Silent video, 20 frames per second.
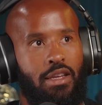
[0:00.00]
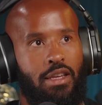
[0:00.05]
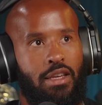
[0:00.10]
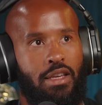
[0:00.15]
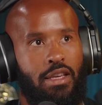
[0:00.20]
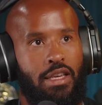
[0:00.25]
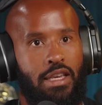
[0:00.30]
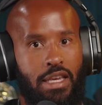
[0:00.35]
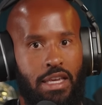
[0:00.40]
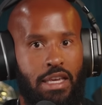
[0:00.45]

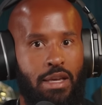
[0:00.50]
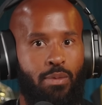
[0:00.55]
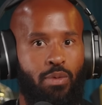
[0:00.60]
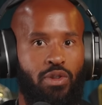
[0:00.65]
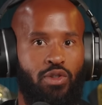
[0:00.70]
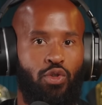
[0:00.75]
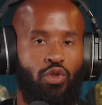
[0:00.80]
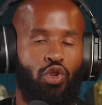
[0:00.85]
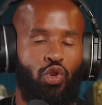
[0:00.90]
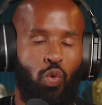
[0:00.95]
he
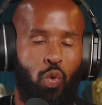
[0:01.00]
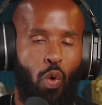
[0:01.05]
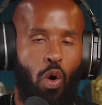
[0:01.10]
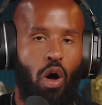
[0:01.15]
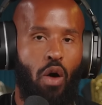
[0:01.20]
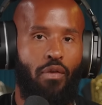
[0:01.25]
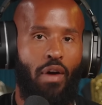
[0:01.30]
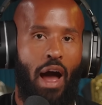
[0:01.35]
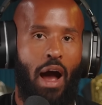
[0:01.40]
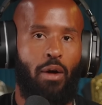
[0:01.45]
would do
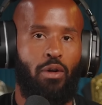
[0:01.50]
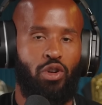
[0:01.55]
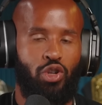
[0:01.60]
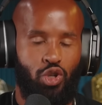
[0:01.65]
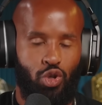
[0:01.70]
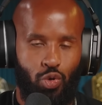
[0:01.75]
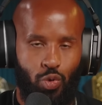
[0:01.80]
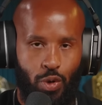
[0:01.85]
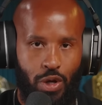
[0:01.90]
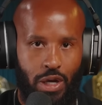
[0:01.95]
12 hour
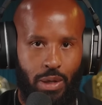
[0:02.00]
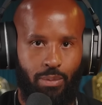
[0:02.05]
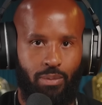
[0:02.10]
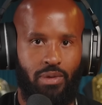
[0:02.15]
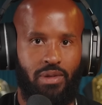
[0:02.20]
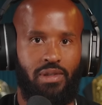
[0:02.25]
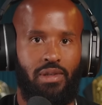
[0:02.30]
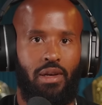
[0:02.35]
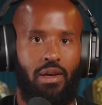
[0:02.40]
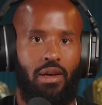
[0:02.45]

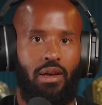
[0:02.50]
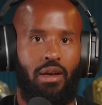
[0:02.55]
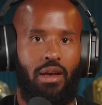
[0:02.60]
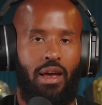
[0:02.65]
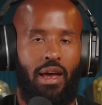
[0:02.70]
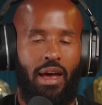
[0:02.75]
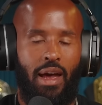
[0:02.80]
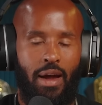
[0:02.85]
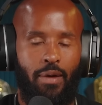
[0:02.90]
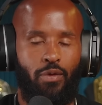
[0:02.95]
streams
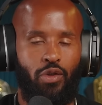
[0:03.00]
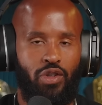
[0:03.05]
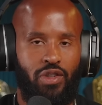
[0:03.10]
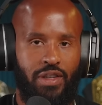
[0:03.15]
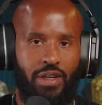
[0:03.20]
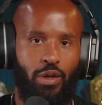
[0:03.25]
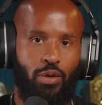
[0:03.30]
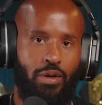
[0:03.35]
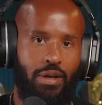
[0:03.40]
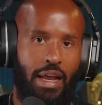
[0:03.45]
every
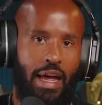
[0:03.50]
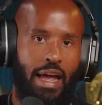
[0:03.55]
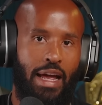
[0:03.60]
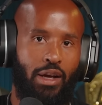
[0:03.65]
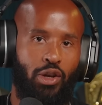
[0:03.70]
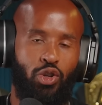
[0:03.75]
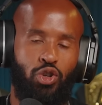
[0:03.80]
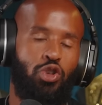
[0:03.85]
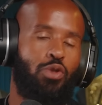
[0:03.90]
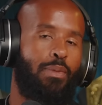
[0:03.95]
single day.
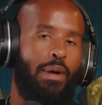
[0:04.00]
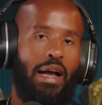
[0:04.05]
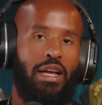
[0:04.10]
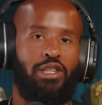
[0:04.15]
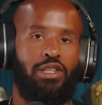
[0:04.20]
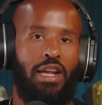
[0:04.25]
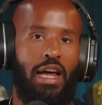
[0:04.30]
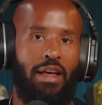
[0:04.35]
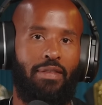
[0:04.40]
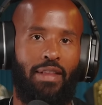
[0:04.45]
Could you
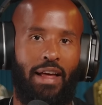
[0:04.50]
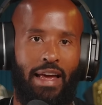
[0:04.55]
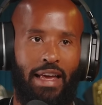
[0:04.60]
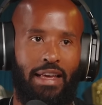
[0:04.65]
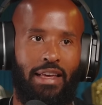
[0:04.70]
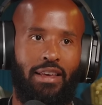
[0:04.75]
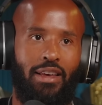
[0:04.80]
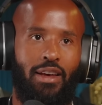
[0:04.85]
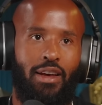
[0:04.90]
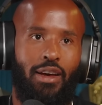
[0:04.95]
imagine that?
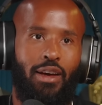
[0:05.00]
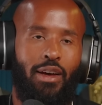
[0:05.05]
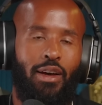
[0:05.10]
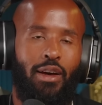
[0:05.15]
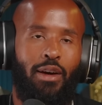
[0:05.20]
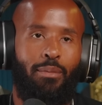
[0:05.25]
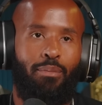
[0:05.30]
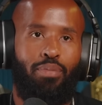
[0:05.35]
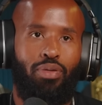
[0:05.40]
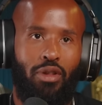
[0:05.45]
Like,
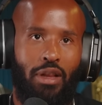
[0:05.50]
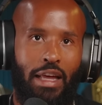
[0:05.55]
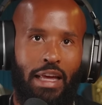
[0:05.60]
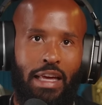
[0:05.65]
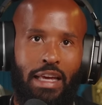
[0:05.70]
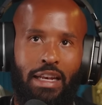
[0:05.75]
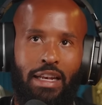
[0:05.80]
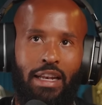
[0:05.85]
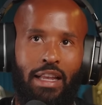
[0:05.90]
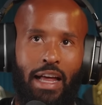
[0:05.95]

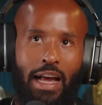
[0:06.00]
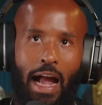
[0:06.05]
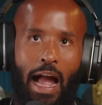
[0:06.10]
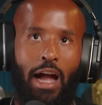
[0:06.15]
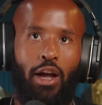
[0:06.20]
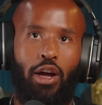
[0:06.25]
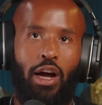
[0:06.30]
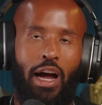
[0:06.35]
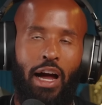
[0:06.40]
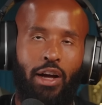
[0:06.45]
playing,
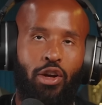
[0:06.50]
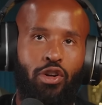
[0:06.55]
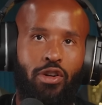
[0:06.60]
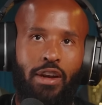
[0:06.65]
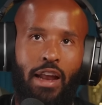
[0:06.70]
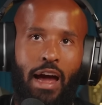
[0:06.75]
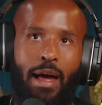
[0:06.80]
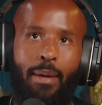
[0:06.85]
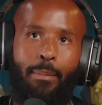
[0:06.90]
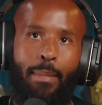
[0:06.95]
like, I could
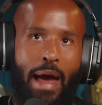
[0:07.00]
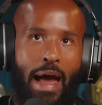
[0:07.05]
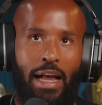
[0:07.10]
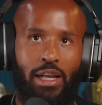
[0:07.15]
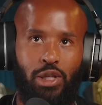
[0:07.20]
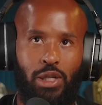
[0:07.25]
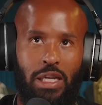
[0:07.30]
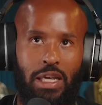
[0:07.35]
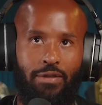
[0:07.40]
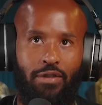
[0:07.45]
not
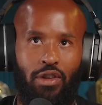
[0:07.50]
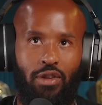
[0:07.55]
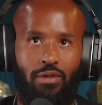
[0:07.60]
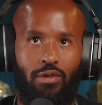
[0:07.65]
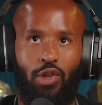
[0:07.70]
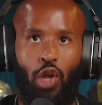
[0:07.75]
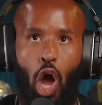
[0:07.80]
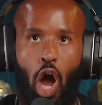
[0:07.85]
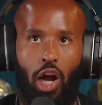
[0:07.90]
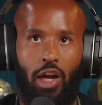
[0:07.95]
imagine even
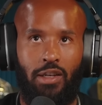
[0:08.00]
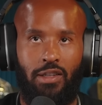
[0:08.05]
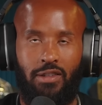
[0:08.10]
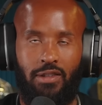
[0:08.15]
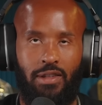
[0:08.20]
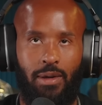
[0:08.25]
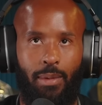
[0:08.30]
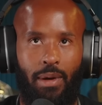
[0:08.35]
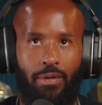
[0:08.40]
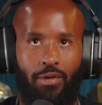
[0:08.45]
talking to
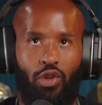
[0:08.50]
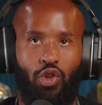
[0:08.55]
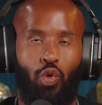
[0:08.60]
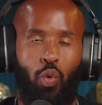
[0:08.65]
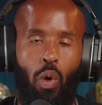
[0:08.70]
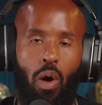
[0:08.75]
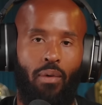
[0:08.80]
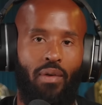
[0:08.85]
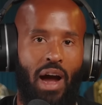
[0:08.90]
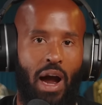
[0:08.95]
somebody for
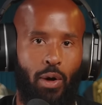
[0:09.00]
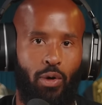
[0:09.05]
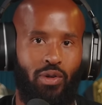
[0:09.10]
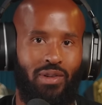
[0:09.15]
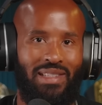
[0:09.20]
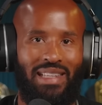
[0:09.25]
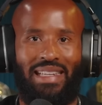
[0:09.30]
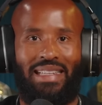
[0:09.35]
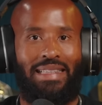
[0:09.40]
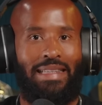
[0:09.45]
12
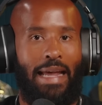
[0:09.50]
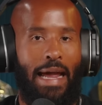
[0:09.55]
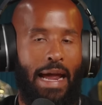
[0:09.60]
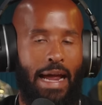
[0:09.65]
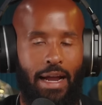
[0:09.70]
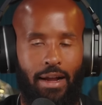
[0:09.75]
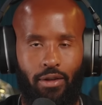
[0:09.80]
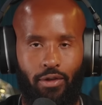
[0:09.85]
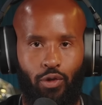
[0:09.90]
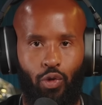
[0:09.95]
hours a
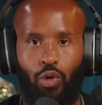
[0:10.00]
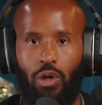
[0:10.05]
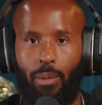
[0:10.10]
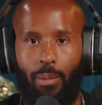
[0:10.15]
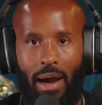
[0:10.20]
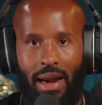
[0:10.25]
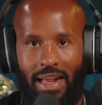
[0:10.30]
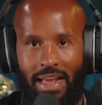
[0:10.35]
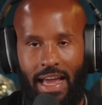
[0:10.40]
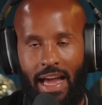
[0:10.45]
day, doing a
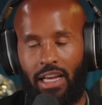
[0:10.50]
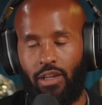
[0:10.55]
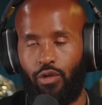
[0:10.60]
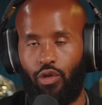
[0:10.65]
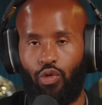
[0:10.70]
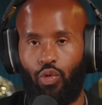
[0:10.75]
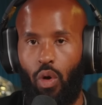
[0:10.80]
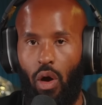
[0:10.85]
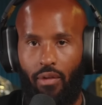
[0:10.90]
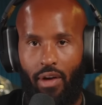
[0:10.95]
Mighty Cast for
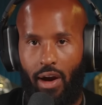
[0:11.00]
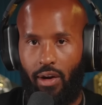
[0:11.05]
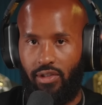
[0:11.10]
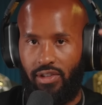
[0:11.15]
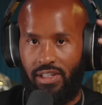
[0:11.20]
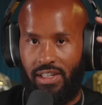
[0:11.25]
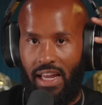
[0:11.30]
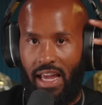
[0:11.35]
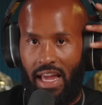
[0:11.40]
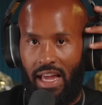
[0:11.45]
12 hours
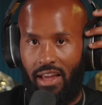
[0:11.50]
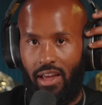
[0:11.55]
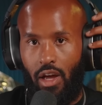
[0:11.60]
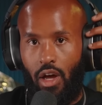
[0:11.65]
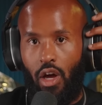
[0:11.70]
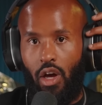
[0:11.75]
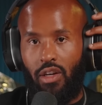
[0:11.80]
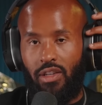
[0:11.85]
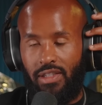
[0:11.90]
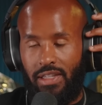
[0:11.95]
a day,
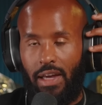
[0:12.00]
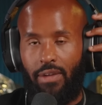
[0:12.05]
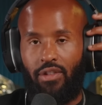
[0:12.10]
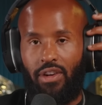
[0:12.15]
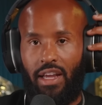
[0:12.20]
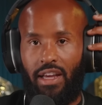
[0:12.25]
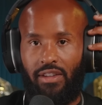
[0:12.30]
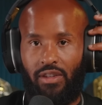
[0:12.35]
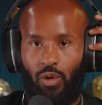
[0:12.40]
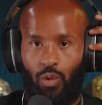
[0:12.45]
7
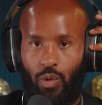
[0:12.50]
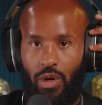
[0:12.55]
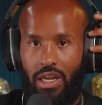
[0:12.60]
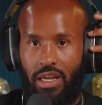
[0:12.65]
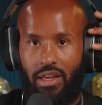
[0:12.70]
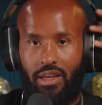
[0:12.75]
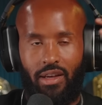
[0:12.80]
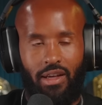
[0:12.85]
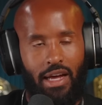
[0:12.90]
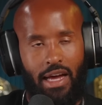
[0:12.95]
days a
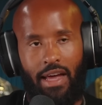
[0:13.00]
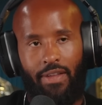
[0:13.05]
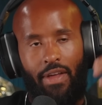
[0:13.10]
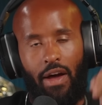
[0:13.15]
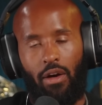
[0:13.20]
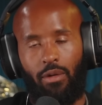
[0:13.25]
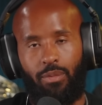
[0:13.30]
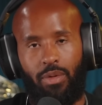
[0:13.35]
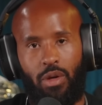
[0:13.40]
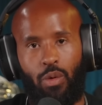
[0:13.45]
week. That
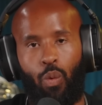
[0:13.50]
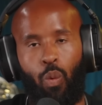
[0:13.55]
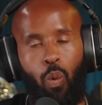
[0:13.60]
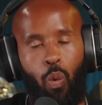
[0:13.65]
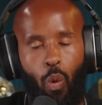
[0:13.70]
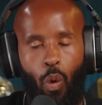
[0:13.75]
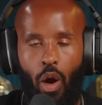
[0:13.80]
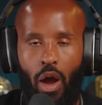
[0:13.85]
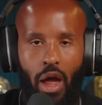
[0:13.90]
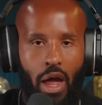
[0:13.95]
would be
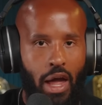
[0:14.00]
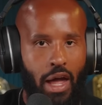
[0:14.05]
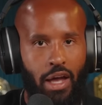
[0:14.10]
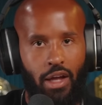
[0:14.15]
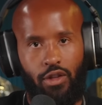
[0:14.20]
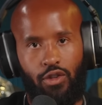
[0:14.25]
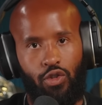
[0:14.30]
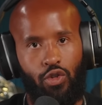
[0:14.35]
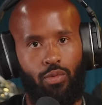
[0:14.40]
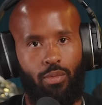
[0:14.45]

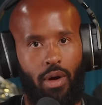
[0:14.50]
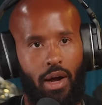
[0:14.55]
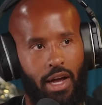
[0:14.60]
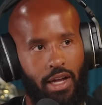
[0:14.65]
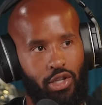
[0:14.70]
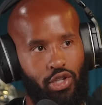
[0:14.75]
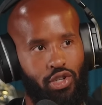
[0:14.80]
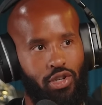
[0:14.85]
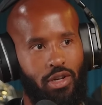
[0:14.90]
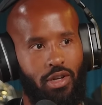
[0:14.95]
way too
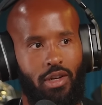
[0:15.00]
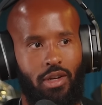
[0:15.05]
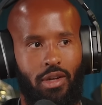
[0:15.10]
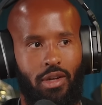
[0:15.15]
much.